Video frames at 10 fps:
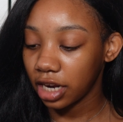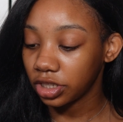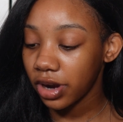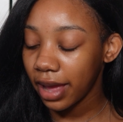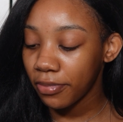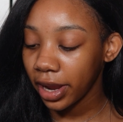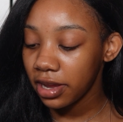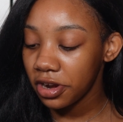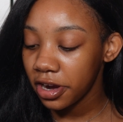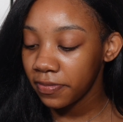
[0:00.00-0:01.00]
Under Eye
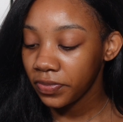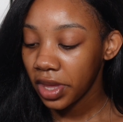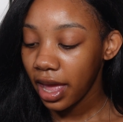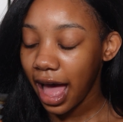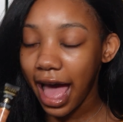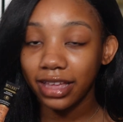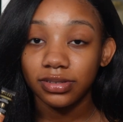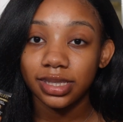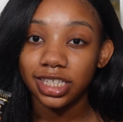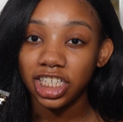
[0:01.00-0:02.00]
Brightener. I
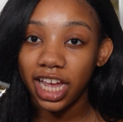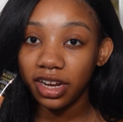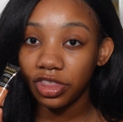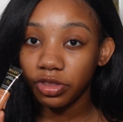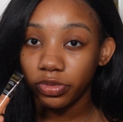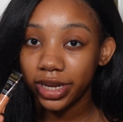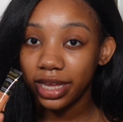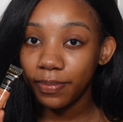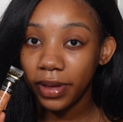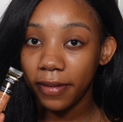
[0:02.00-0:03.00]
use the shade
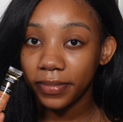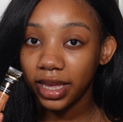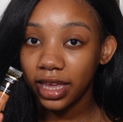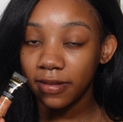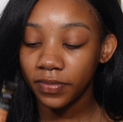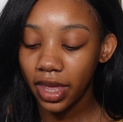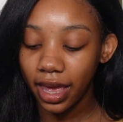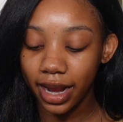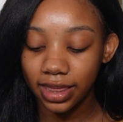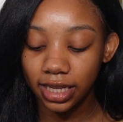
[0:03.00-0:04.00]
3 Pumpkin,
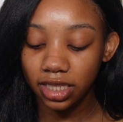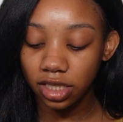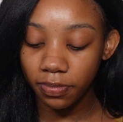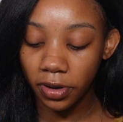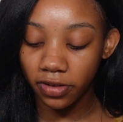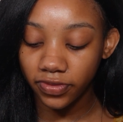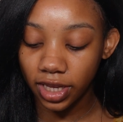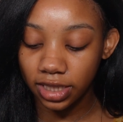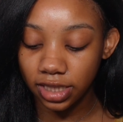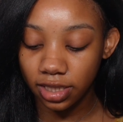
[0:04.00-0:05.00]
and I think it's the
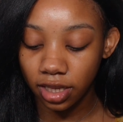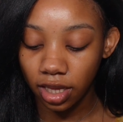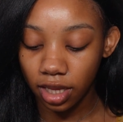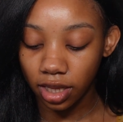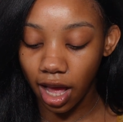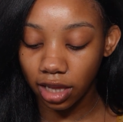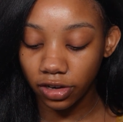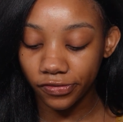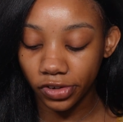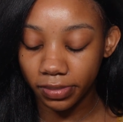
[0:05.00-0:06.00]
perfect
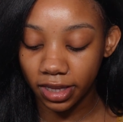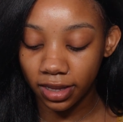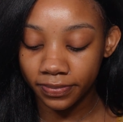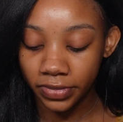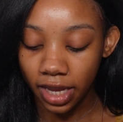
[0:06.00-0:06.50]
color for me.